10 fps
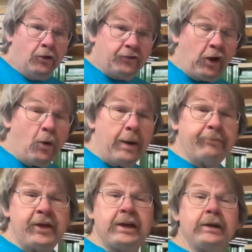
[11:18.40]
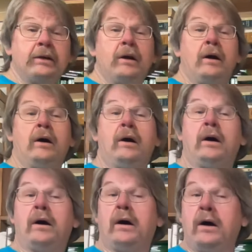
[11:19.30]
So I'm thinking,
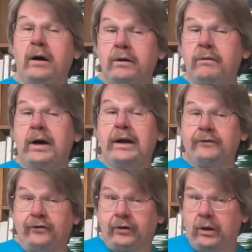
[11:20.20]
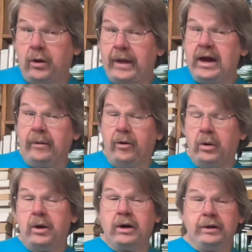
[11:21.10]
all right, slow down,
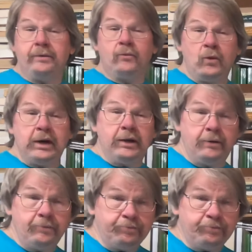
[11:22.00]
hold on, wait.